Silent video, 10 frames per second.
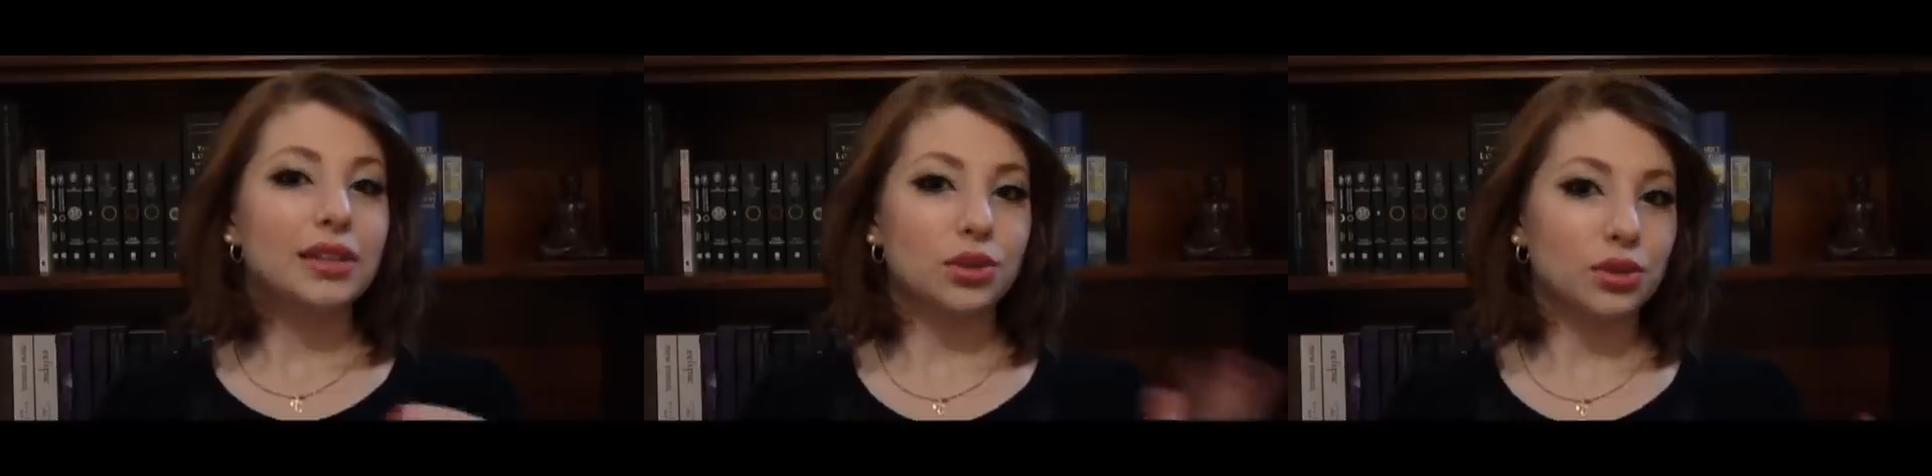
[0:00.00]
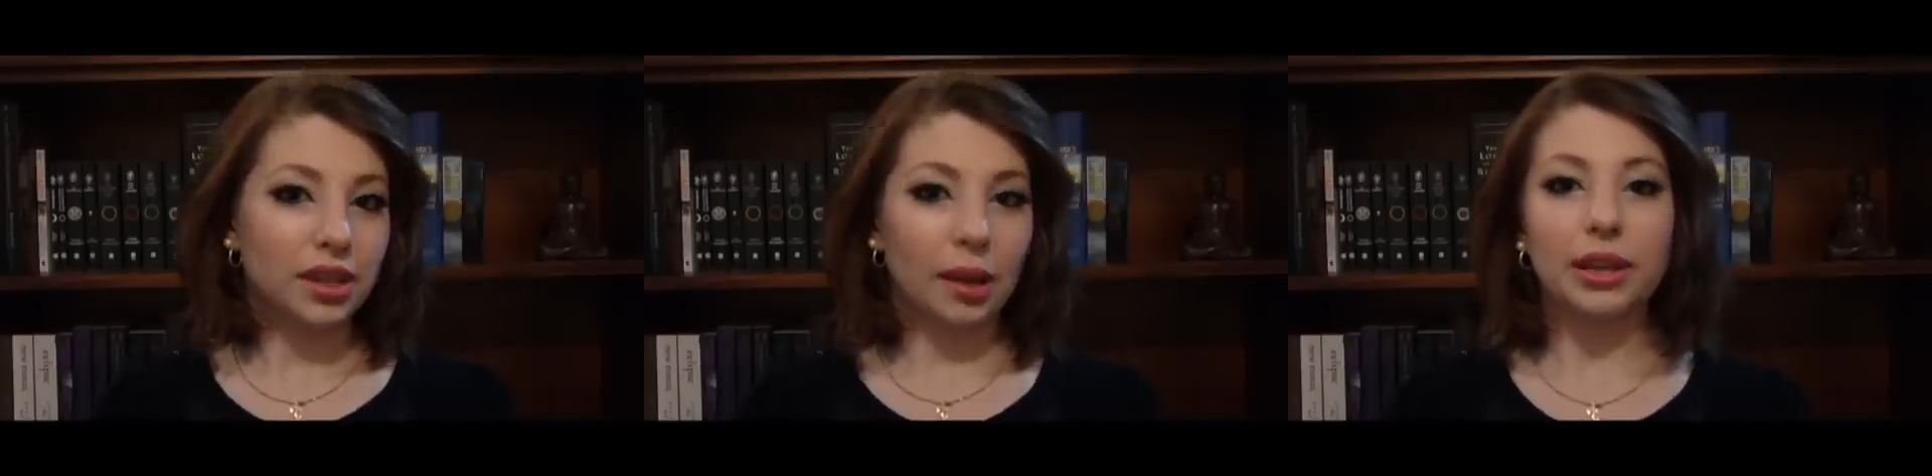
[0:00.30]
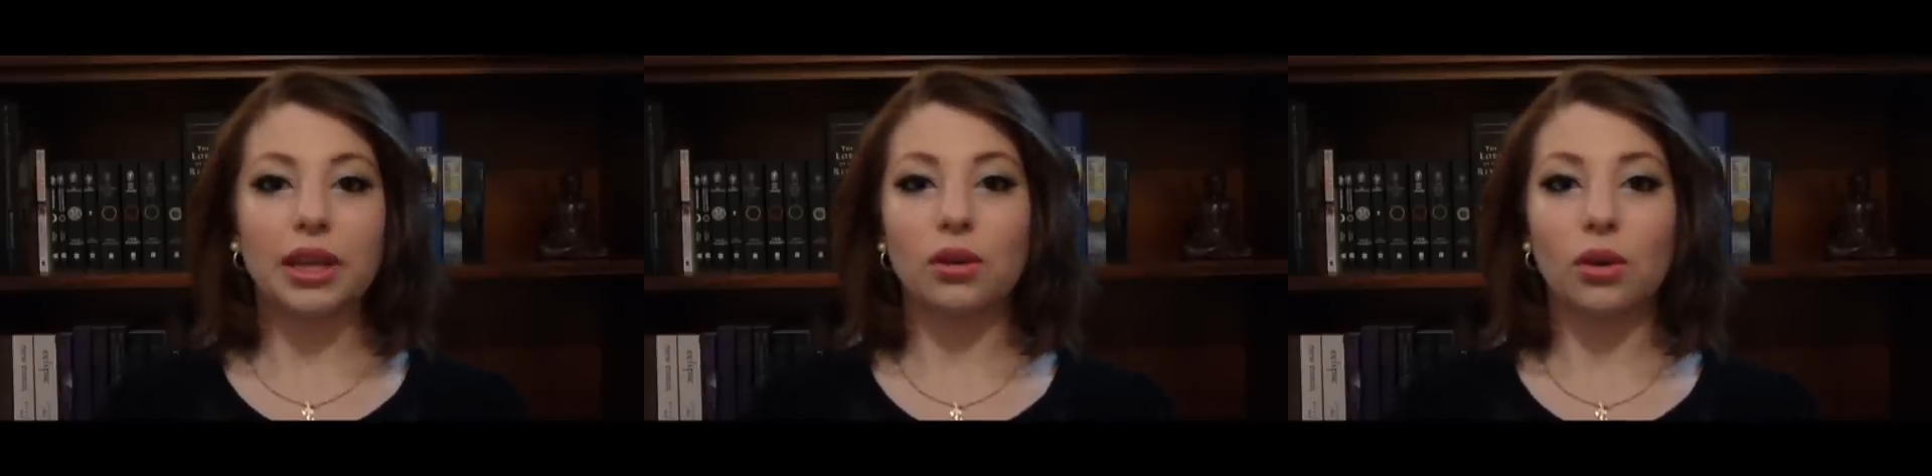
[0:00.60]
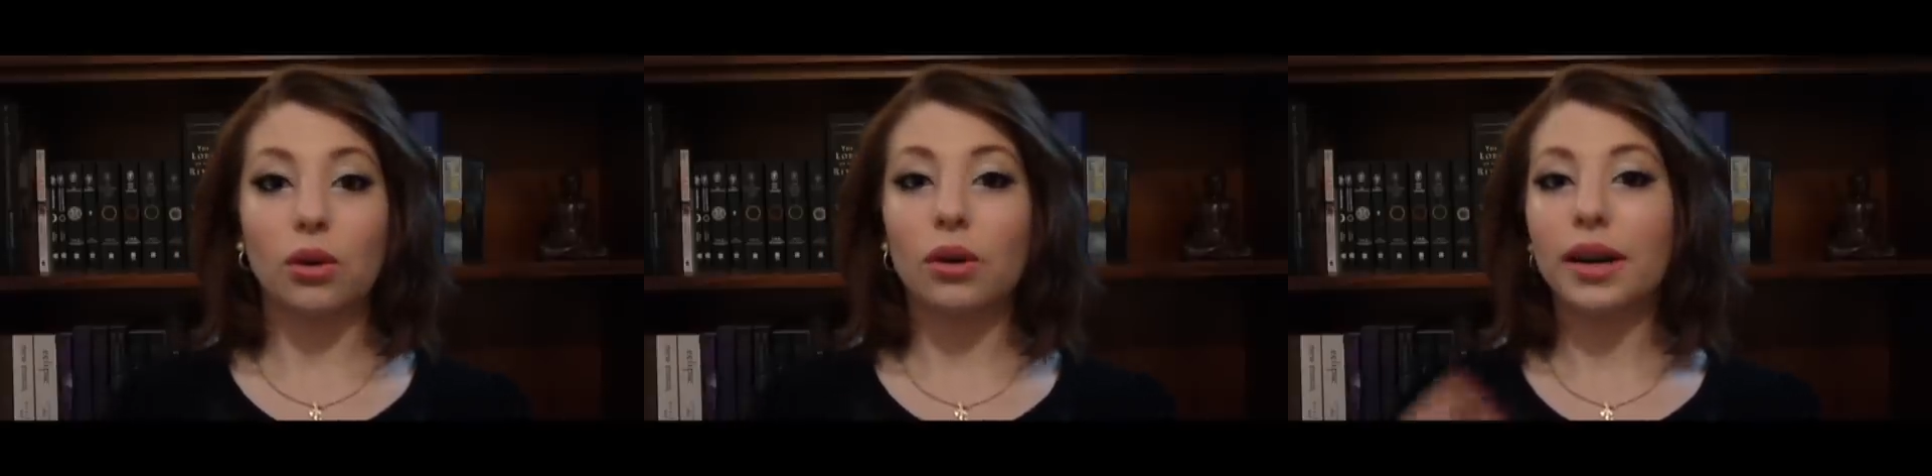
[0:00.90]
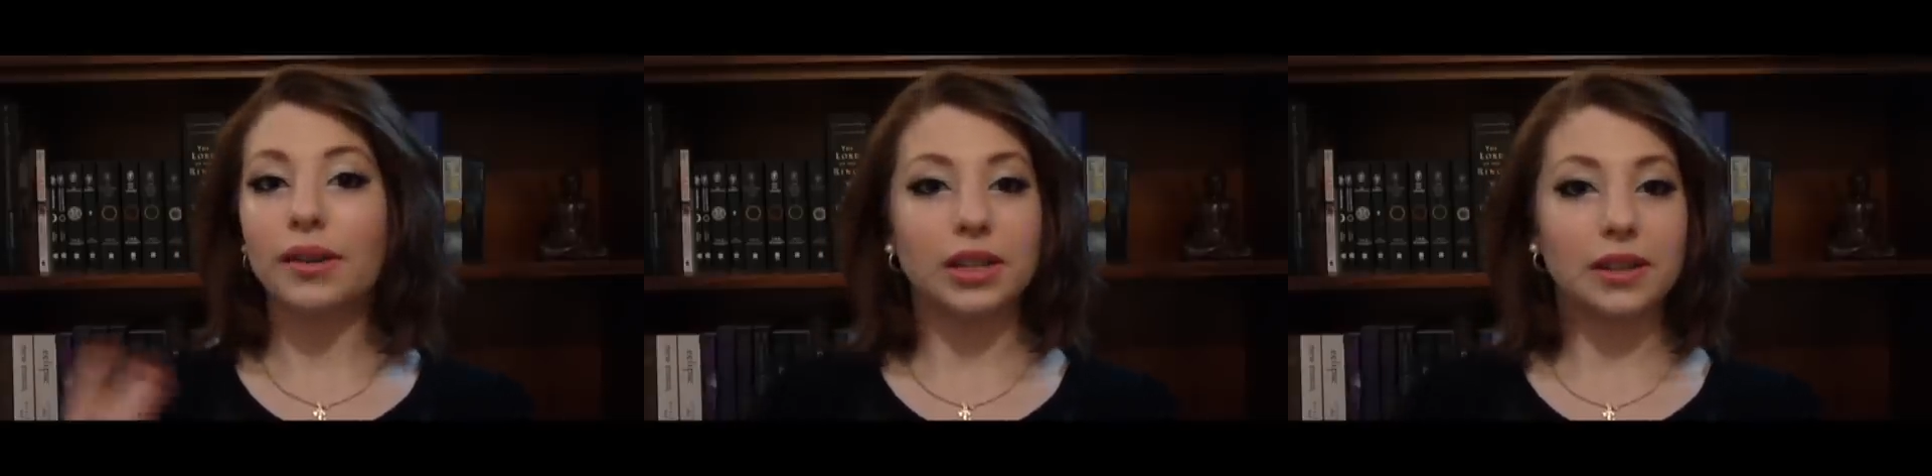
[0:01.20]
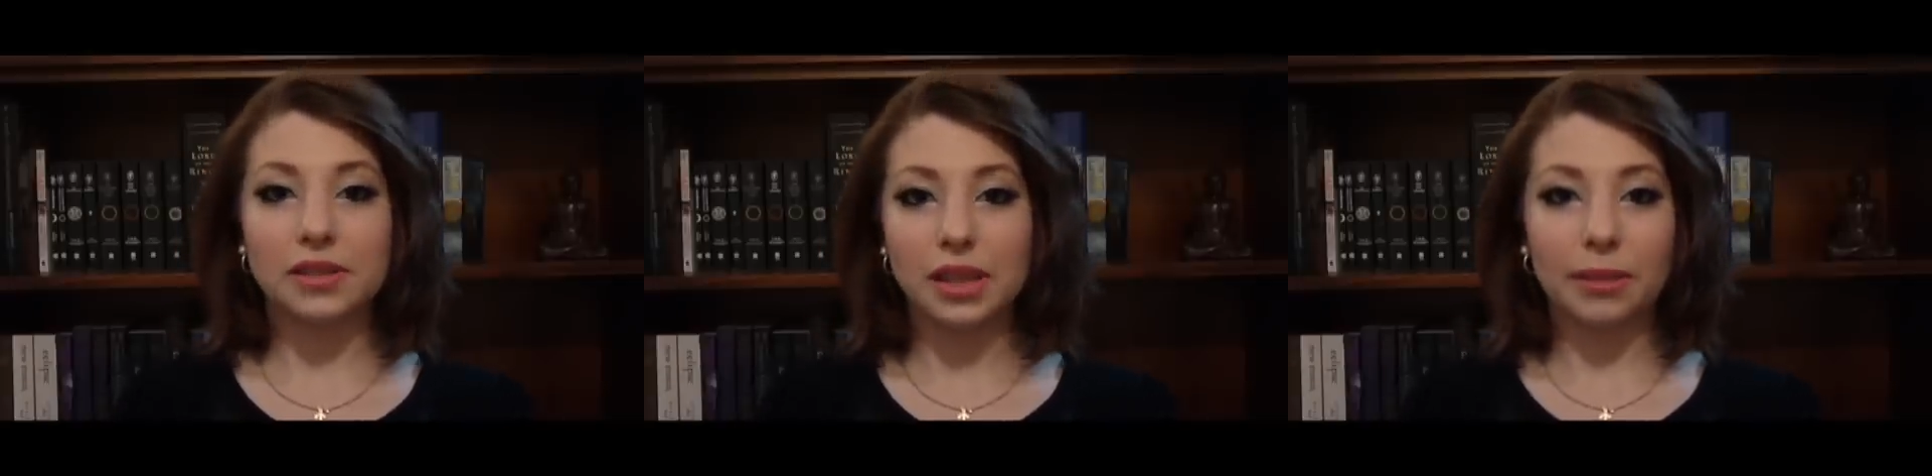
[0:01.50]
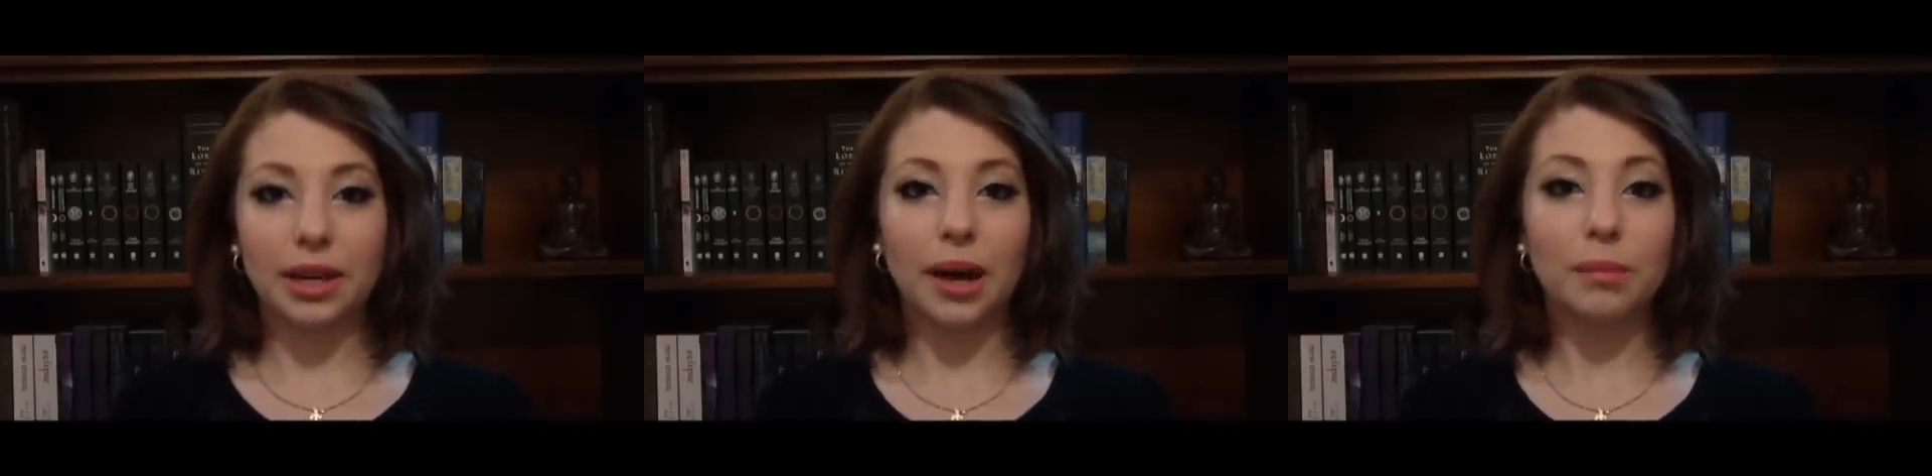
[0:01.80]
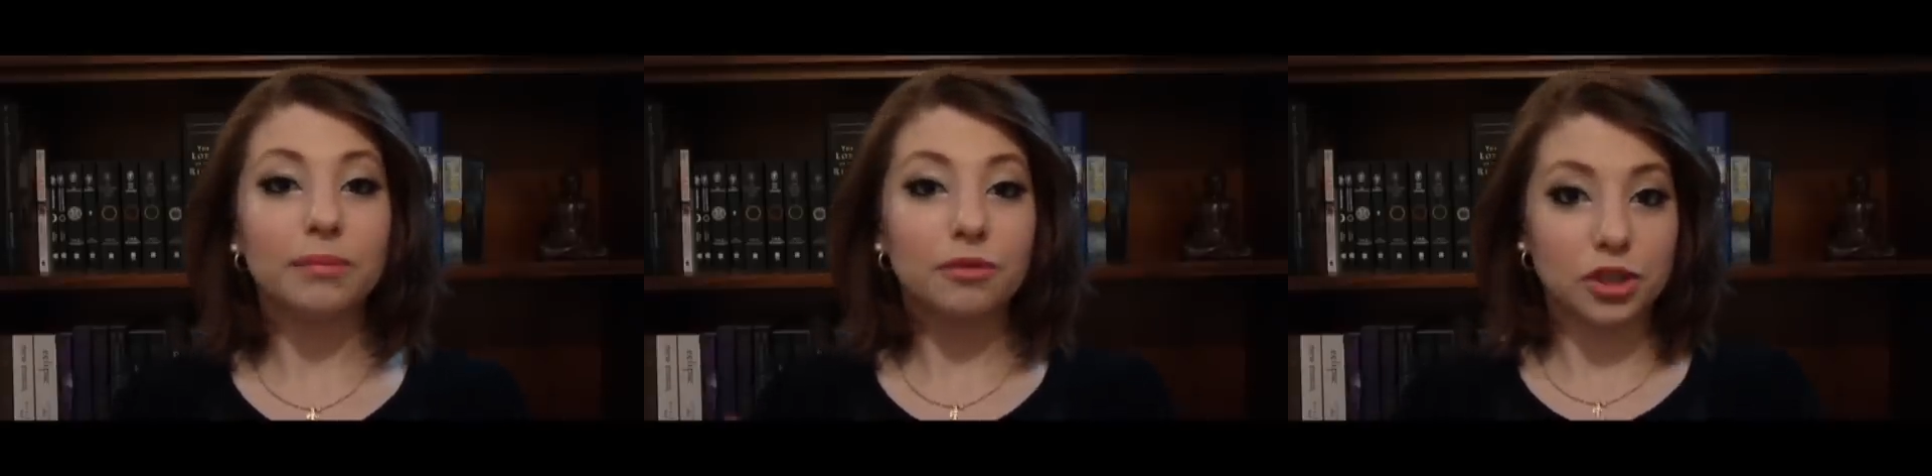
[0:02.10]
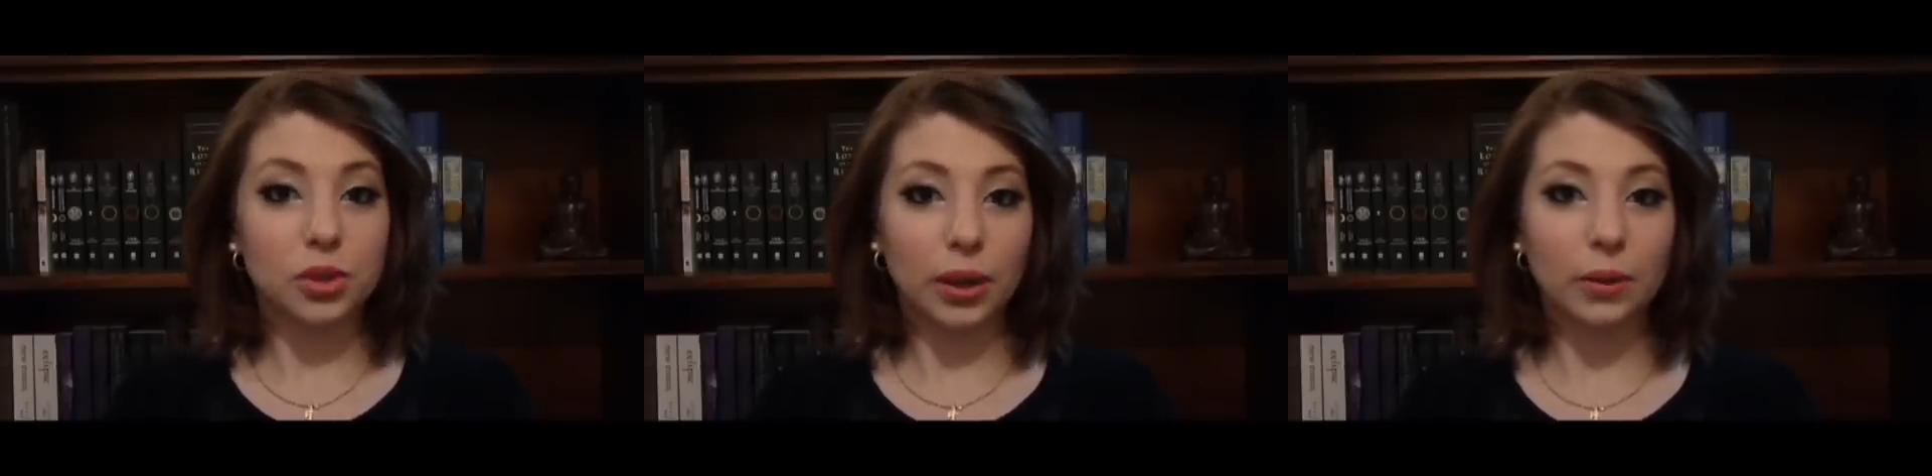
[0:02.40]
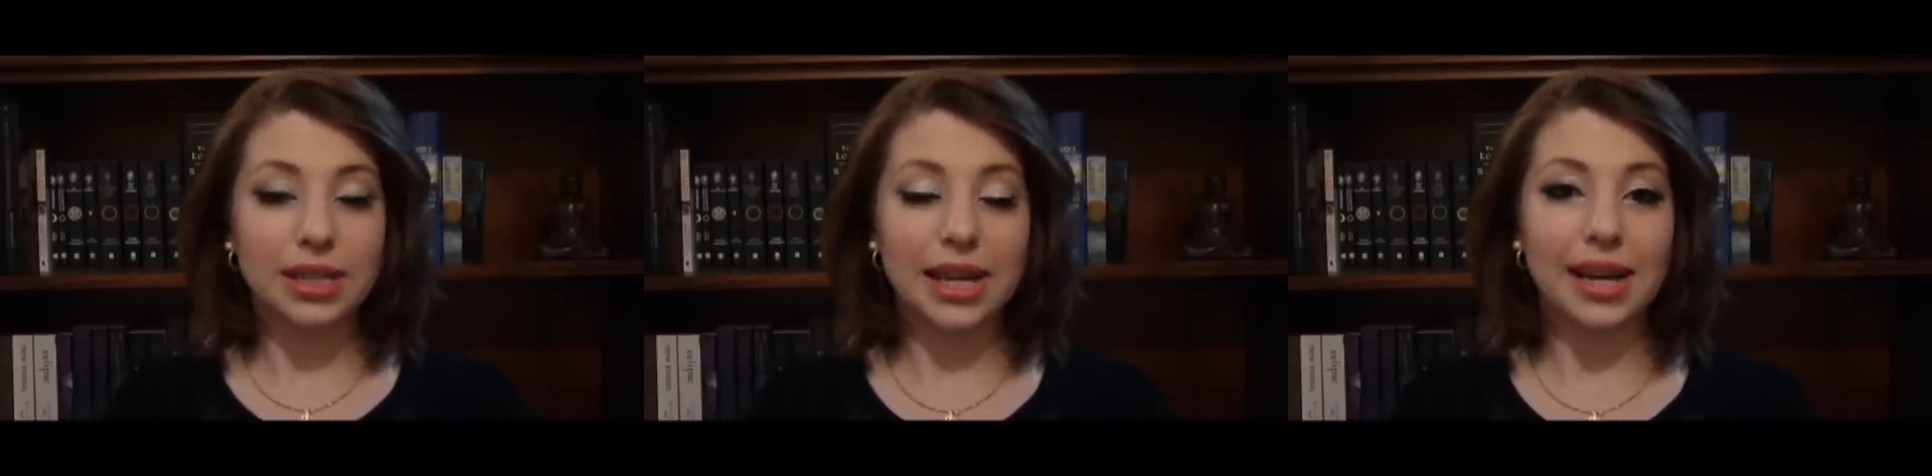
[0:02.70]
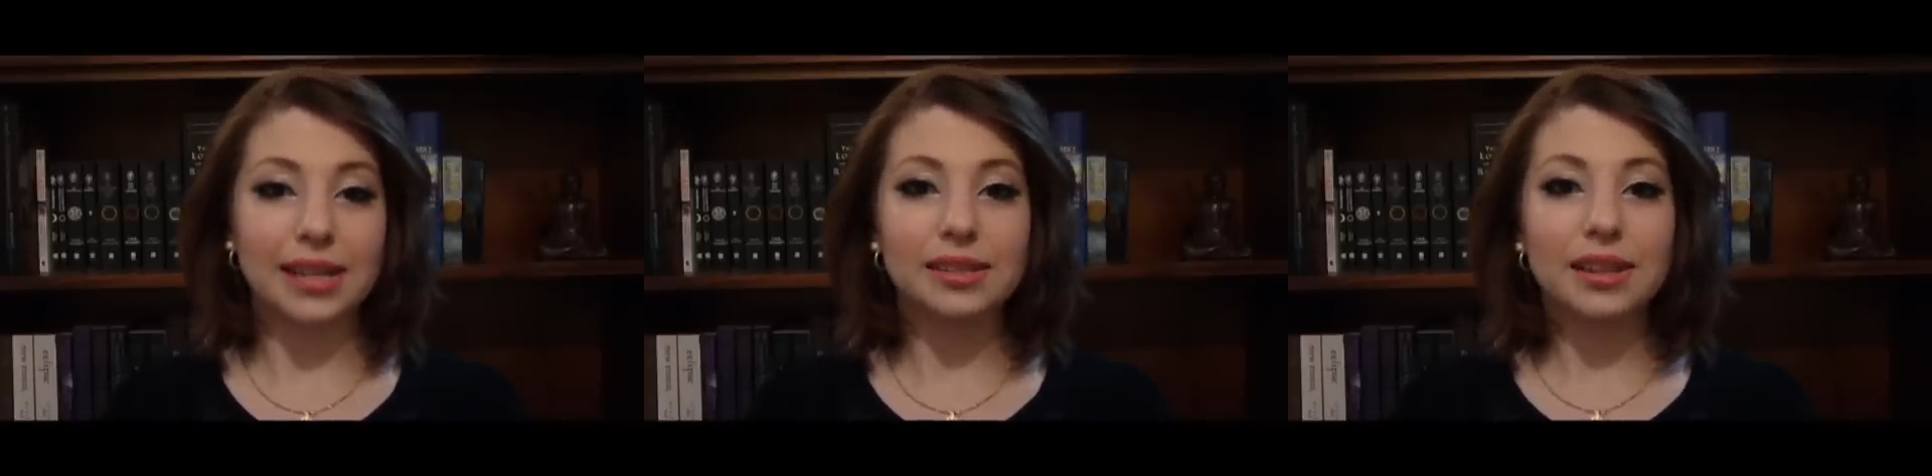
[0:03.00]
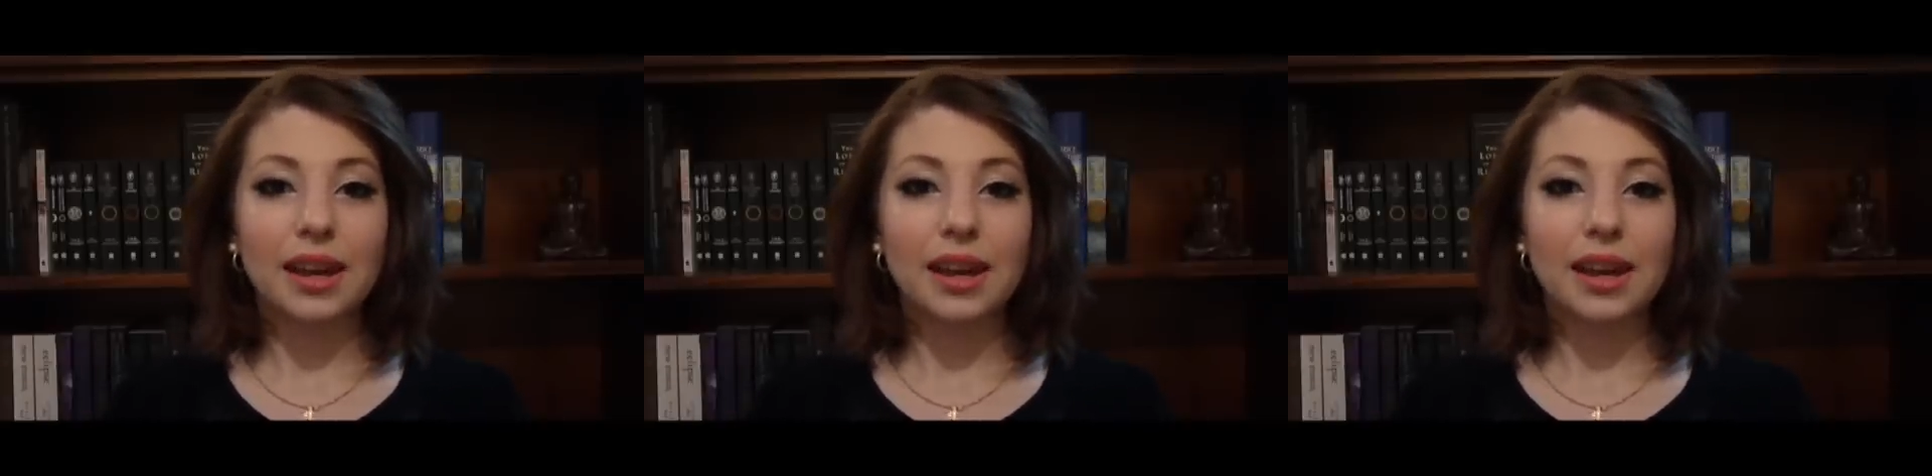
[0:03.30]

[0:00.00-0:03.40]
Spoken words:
do something or even give something up for 21 days.